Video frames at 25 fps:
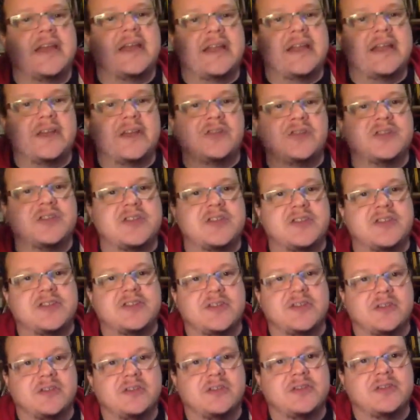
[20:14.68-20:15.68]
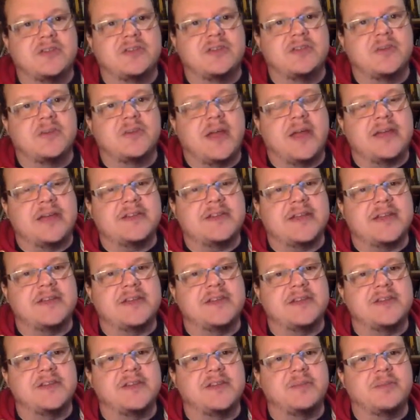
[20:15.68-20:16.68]
interesting solution to our
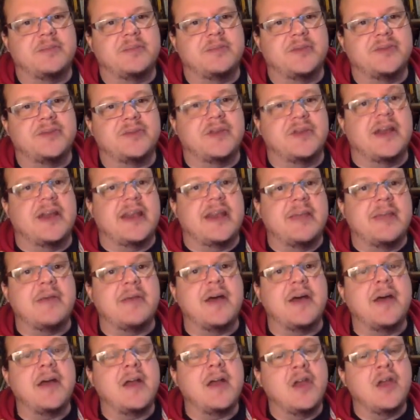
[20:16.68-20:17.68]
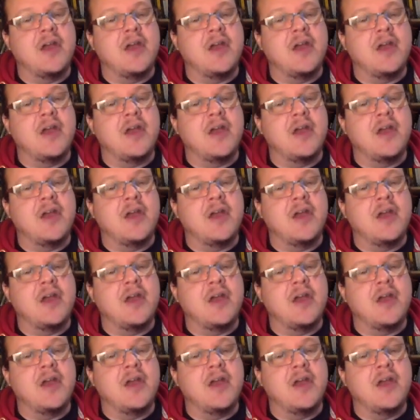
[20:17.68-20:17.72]
censorship dilemma